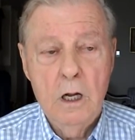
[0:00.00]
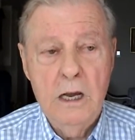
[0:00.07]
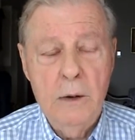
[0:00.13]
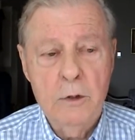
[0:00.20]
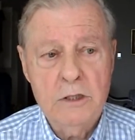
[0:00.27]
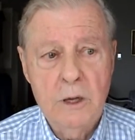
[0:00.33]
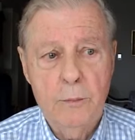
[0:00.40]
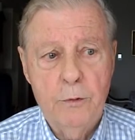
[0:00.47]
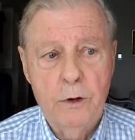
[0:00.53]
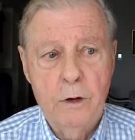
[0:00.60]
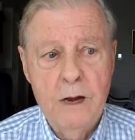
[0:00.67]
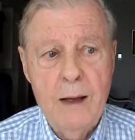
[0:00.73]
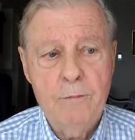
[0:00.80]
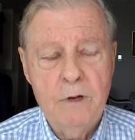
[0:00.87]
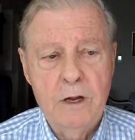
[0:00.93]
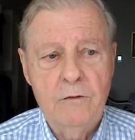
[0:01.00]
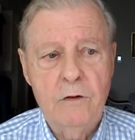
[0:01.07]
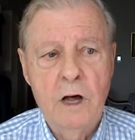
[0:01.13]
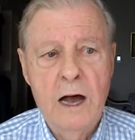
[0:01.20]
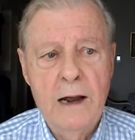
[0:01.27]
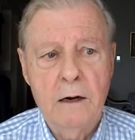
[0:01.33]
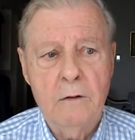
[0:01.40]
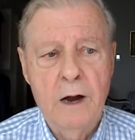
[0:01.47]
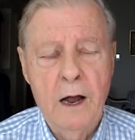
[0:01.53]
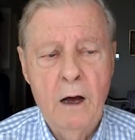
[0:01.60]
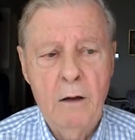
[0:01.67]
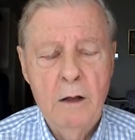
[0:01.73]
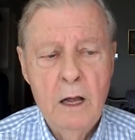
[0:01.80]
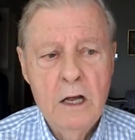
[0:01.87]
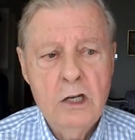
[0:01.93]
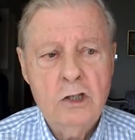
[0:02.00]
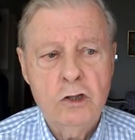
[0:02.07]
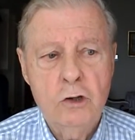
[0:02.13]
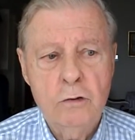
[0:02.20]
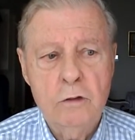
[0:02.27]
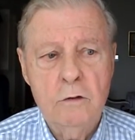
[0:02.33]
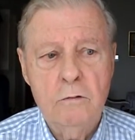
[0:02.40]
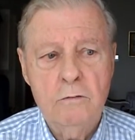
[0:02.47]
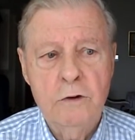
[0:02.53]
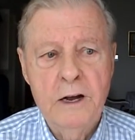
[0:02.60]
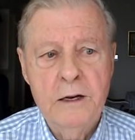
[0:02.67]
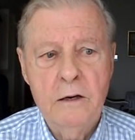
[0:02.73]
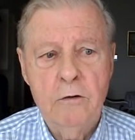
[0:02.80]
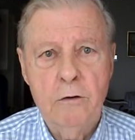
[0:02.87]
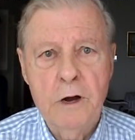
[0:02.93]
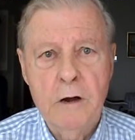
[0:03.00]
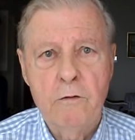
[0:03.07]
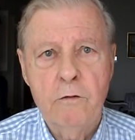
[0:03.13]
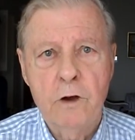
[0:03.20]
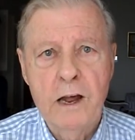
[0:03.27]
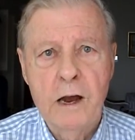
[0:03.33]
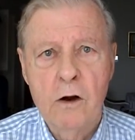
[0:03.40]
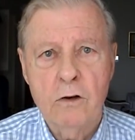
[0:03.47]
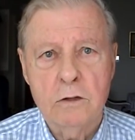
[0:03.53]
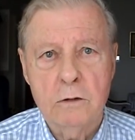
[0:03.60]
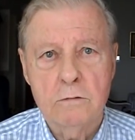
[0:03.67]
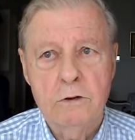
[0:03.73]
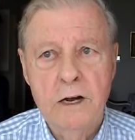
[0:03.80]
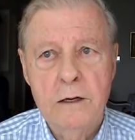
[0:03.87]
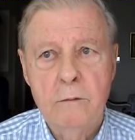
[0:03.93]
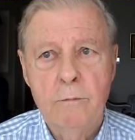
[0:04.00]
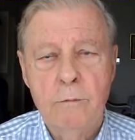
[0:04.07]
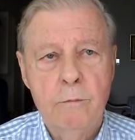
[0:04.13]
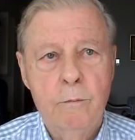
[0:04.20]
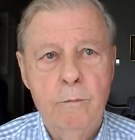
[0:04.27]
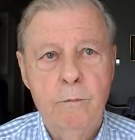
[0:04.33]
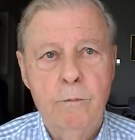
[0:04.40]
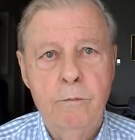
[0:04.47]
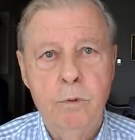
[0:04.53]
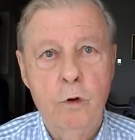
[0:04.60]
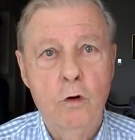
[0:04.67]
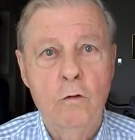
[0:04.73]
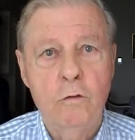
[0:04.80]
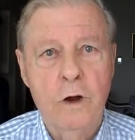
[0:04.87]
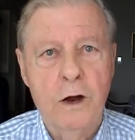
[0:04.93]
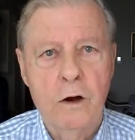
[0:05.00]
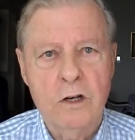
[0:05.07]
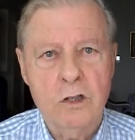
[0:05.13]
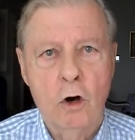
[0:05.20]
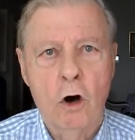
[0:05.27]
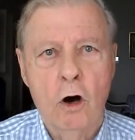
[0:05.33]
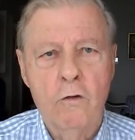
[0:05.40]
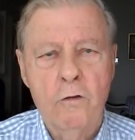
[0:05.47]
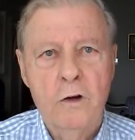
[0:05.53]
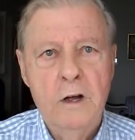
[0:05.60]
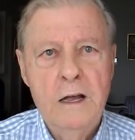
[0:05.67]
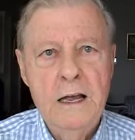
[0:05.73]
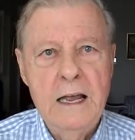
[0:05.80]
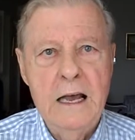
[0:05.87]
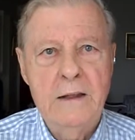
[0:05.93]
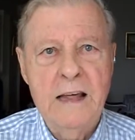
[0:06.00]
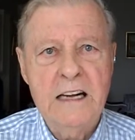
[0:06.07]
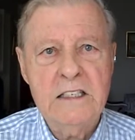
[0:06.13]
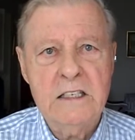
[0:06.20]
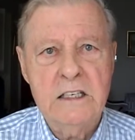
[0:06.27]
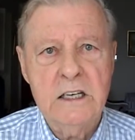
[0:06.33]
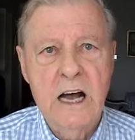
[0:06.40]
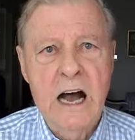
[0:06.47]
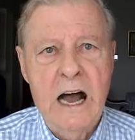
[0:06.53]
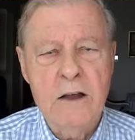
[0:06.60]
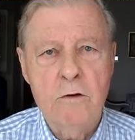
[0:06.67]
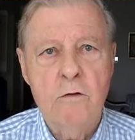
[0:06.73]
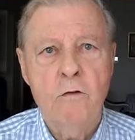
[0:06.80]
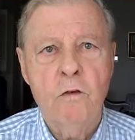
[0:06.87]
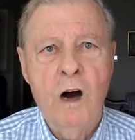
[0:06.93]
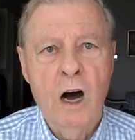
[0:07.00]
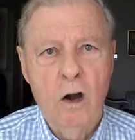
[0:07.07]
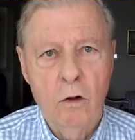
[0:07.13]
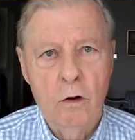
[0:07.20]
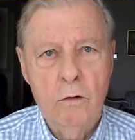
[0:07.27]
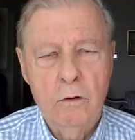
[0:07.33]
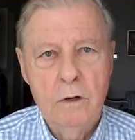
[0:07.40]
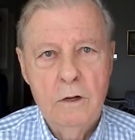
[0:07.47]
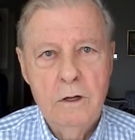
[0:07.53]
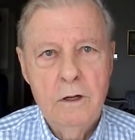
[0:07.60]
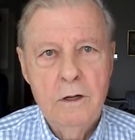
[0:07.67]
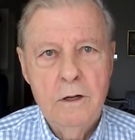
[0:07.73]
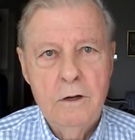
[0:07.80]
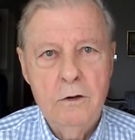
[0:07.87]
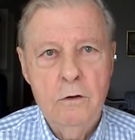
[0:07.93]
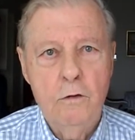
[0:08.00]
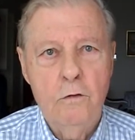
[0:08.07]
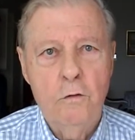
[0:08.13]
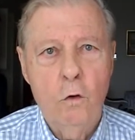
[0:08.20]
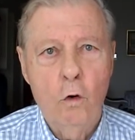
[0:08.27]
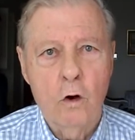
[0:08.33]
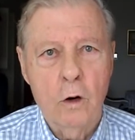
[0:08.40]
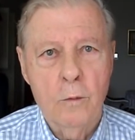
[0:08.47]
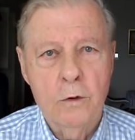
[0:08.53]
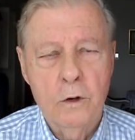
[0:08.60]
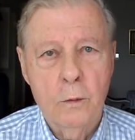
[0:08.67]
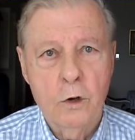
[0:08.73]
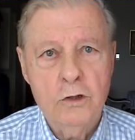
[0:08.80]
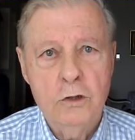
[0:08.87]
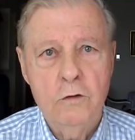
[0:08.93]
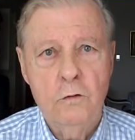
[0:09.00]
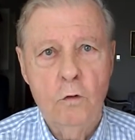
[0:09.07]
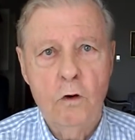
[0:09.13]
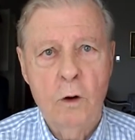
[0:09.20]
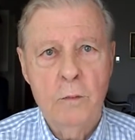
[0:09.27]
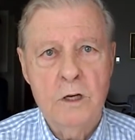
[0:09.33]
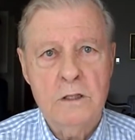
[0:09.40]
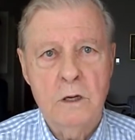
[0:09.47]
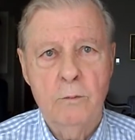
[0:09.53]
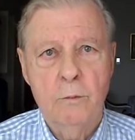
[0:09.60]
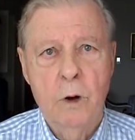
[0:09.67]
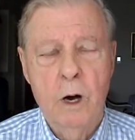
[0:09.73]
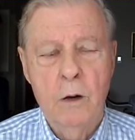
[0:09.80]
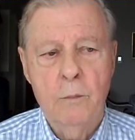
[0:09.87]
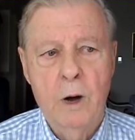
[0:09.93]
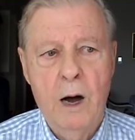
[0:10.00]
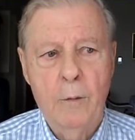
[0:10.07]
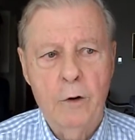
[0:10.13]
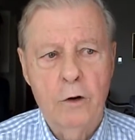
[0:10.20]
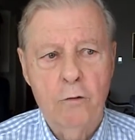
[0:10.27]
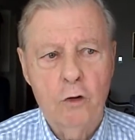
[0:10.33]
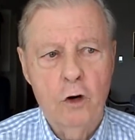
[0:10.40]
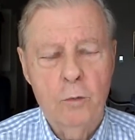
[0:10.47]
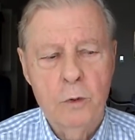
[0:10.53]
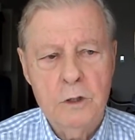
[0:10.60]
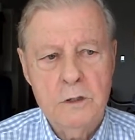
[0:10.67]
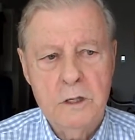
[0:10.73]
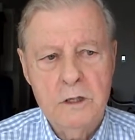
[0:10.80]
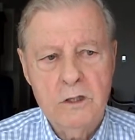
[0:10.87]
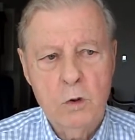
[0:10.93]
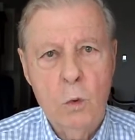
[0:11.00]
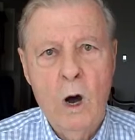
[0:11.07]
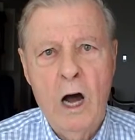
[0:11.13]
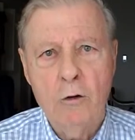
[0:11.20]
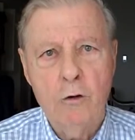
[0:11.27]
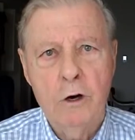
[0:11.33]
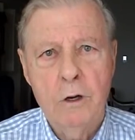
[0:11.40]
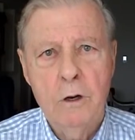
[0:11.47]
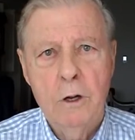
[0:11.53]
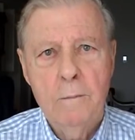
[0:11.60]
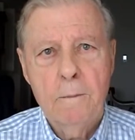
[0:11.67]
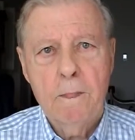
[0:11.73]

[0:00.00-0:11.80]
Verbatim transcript: He was up there empty, flying around, shooting red and green flares or red and blue flares off, and that's the guy you followed. You formed, in other words, you formed as a, a bomber group, as a squadron.